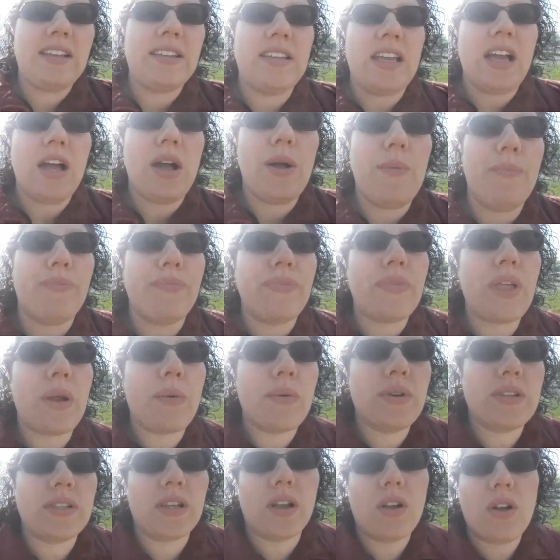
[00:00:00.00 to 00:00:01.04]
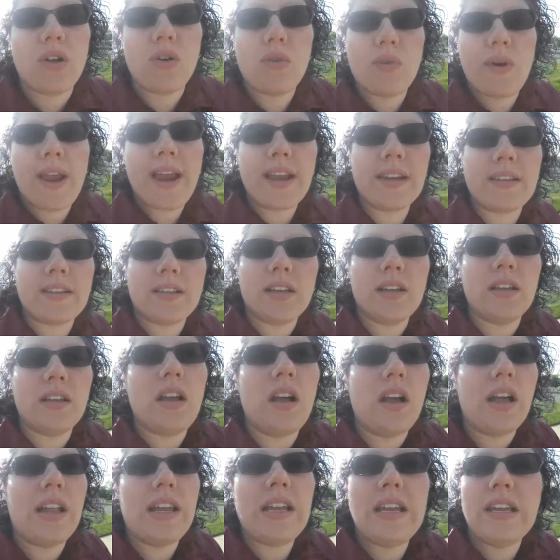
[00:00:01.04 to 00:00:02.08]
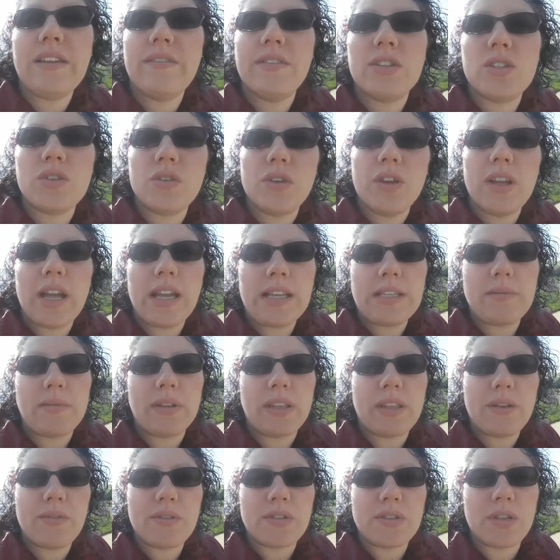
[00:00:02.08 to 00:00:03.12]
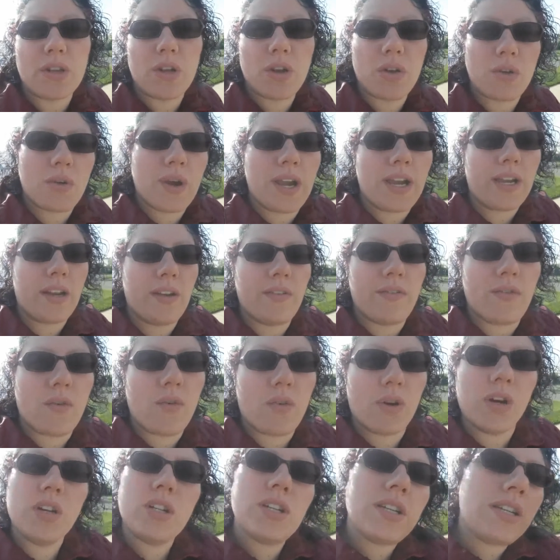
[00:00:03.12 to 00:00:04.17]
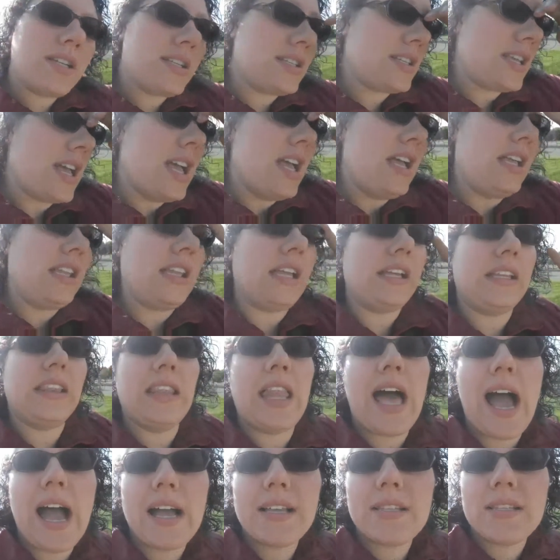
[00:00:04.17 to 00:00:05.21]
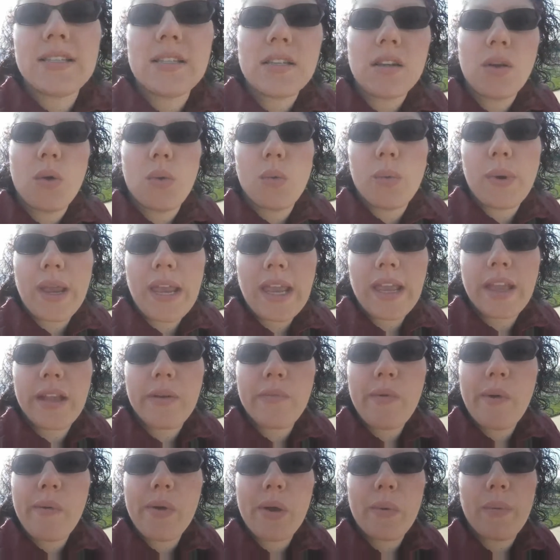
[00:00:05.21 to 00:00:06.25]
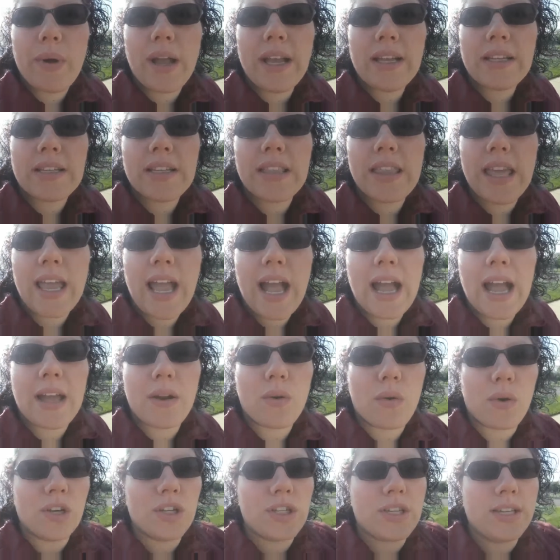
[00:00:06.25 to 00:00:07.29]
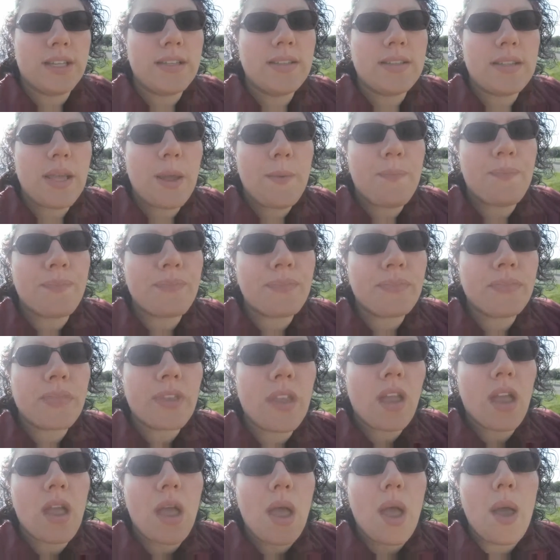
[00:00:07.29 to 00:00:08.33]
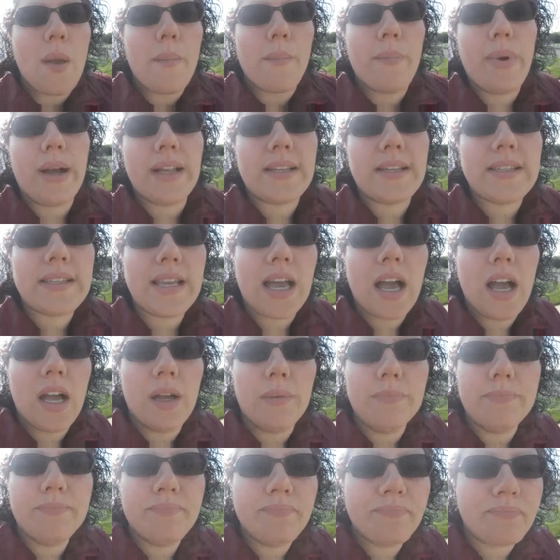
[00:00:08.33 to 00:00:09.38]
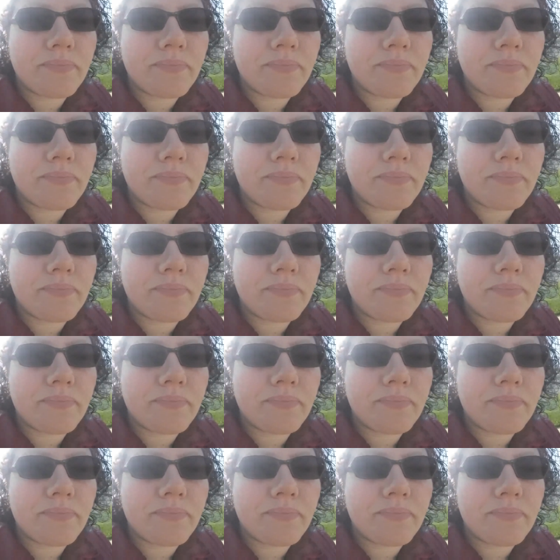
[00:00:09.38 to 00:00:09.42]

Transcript: um, there was a crate I didn't even show you guys, but there was a crate of oranges. Like last week when we went, they had oranges but um,